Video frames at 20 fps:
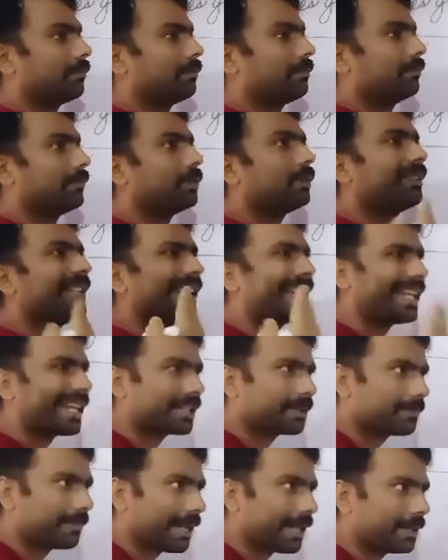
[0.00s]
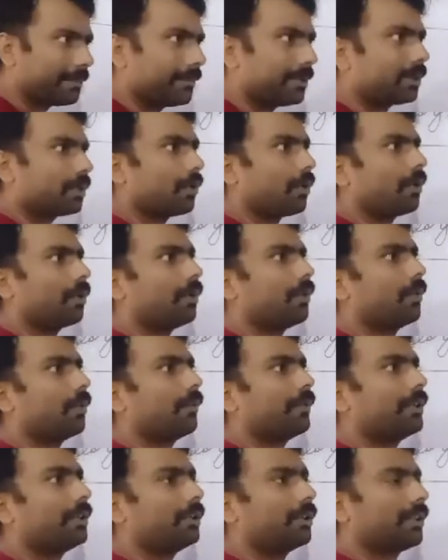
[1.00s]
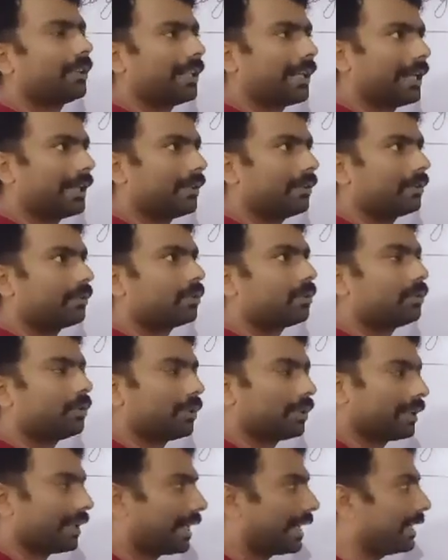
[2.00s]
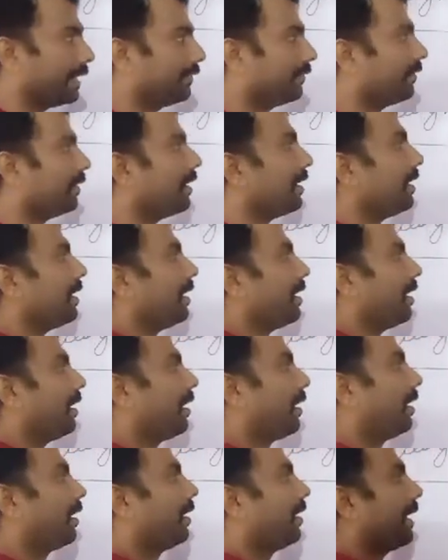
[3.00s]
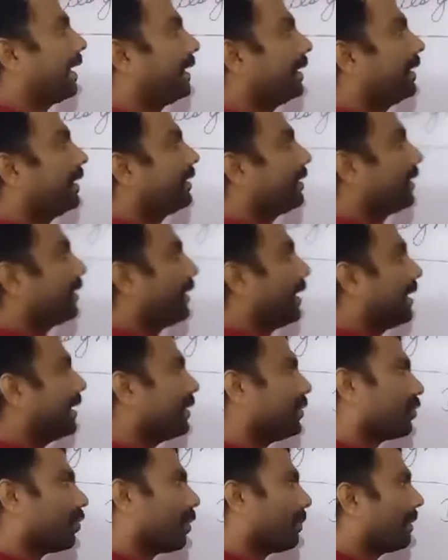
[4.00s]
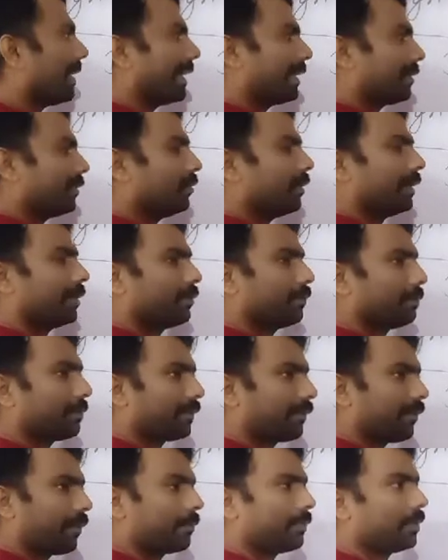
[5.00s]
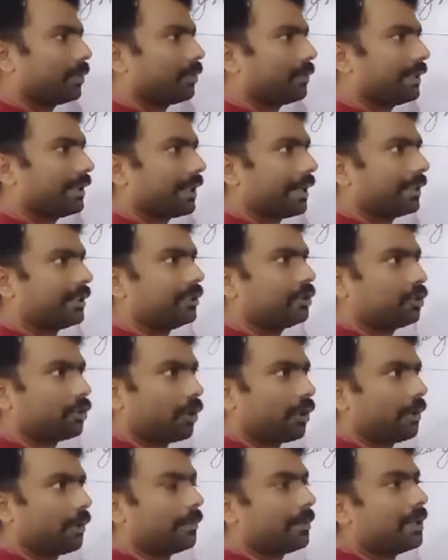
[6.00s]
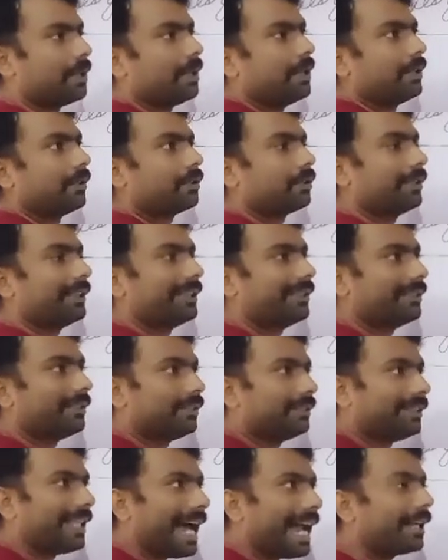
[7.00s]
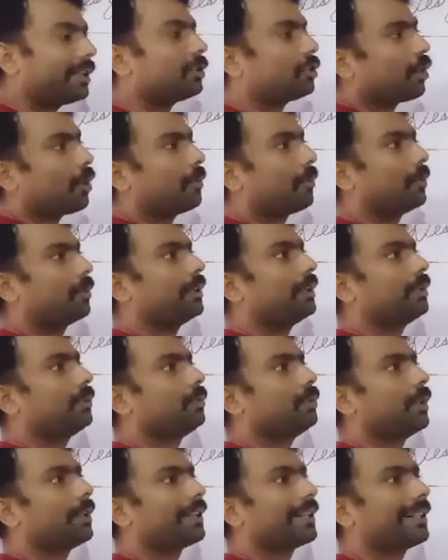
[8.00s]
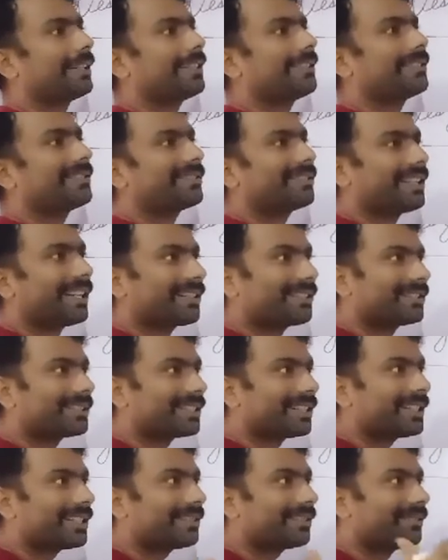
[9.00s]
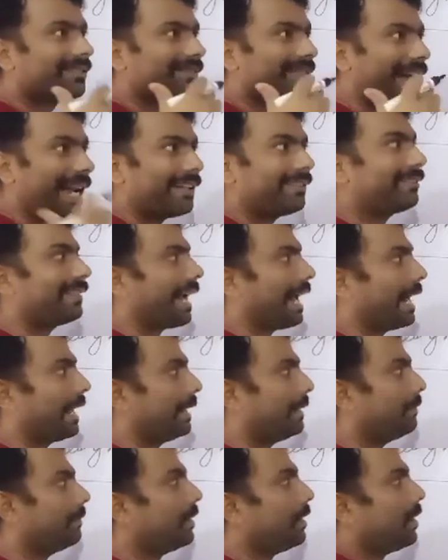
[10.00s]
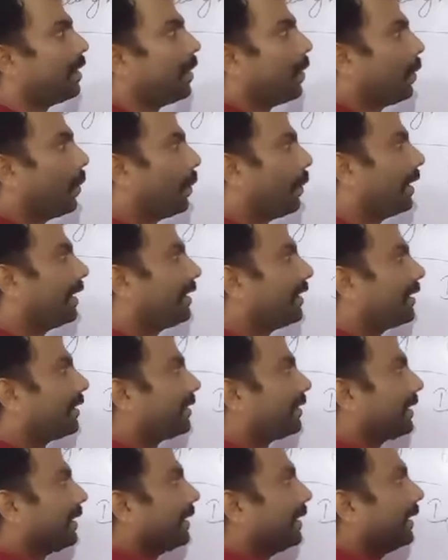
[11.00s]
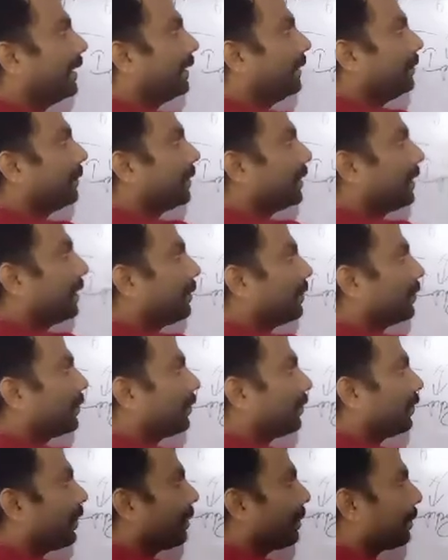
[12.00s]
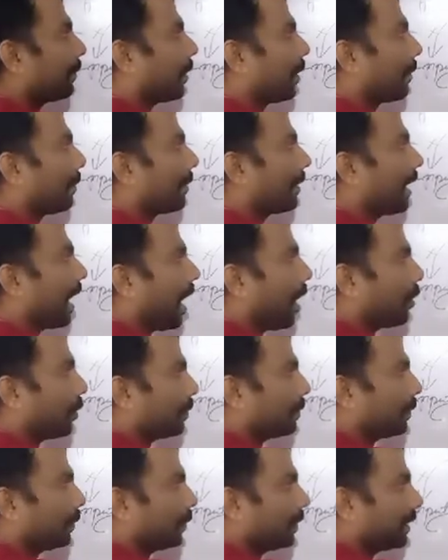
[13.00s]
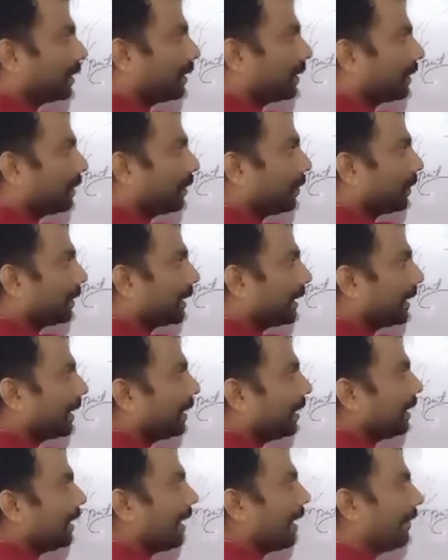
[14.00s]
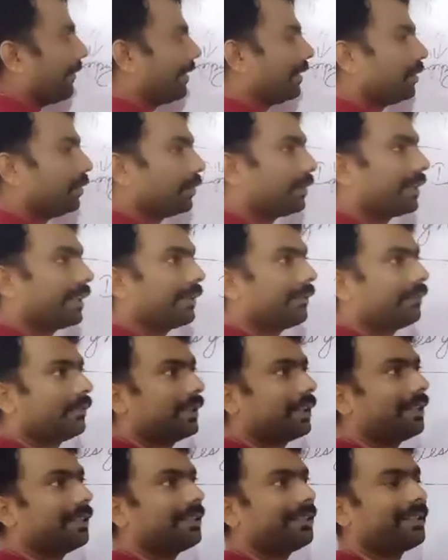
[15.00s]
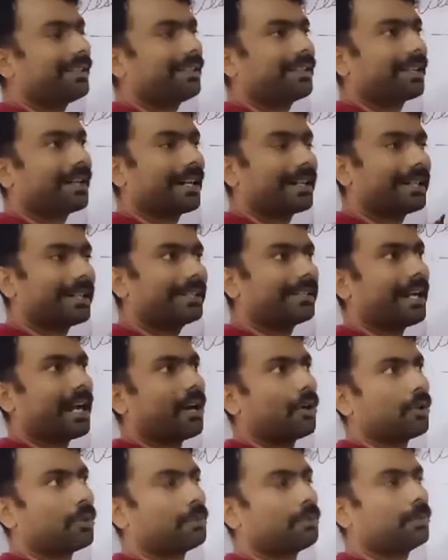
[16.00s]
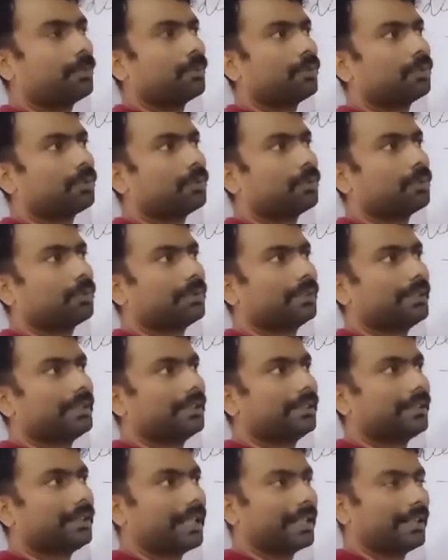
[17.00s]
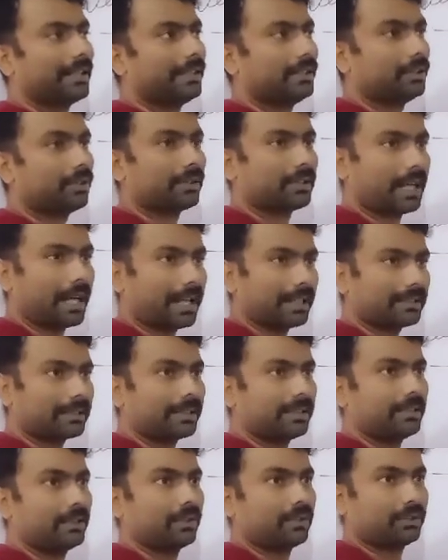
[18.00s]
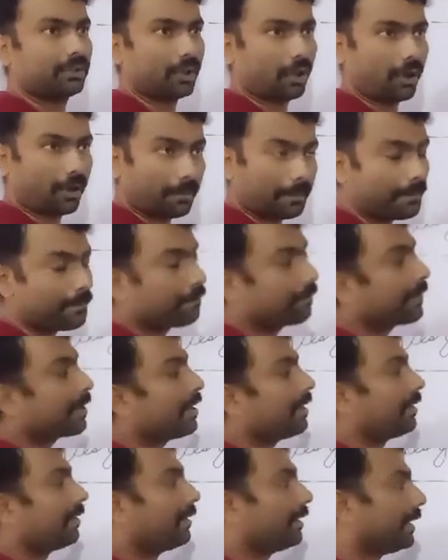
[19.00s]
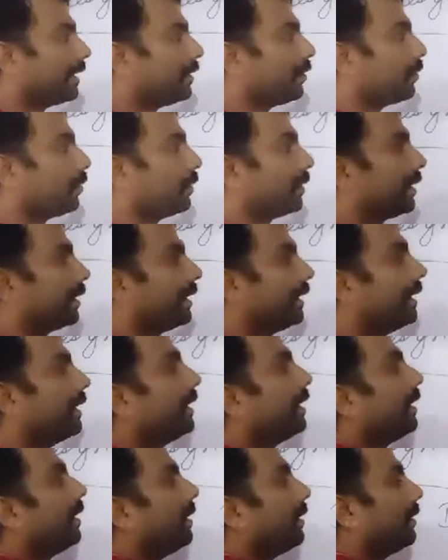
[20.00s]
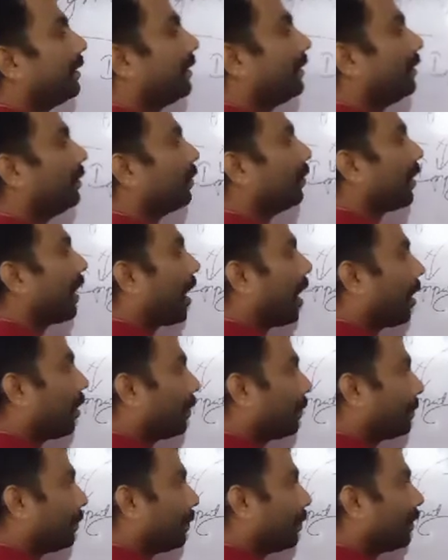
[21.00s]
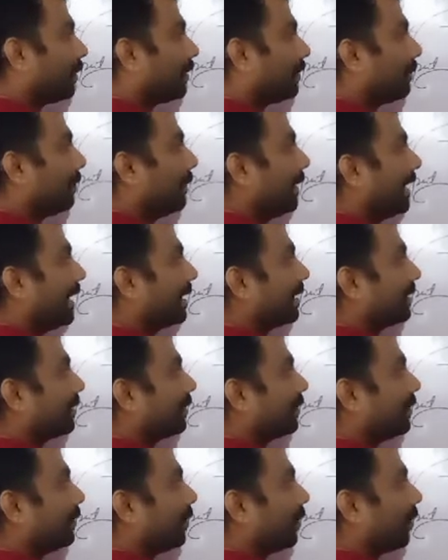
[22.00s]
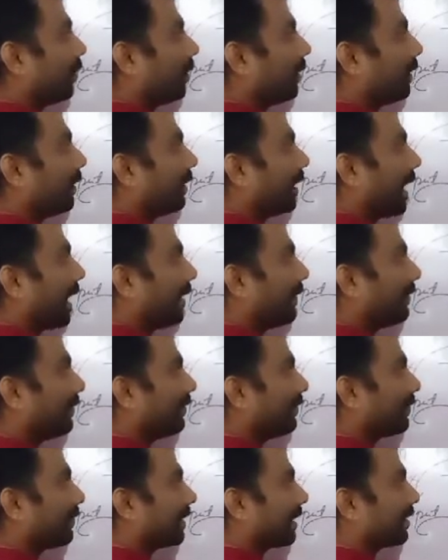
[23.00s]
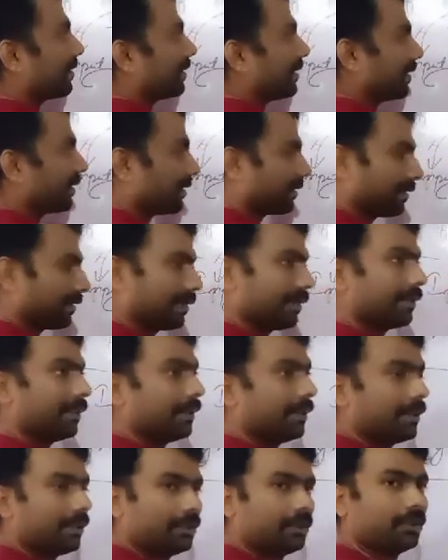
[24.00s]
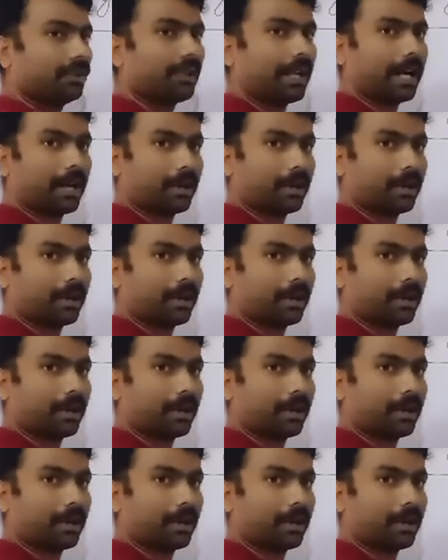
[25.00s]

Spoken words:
doing an experiment over your life, through your life, any job, like you are doing any job. So in that job only you are getting success that time, when the time comes for proper output. When you give the correct output in your task, in your job, then only your output makes your life success. But